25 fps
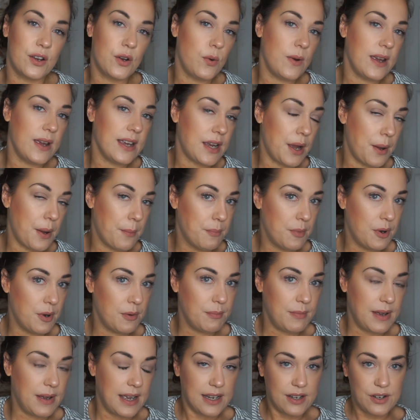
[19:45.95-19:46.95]
Quick
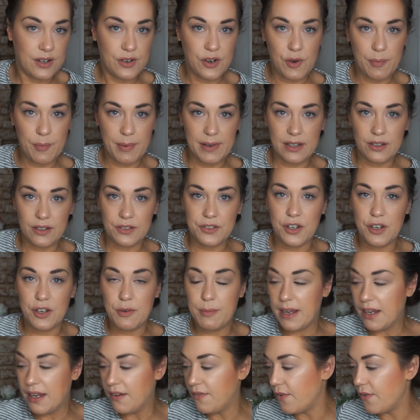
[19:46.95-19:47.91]
mum makeup. It'll do me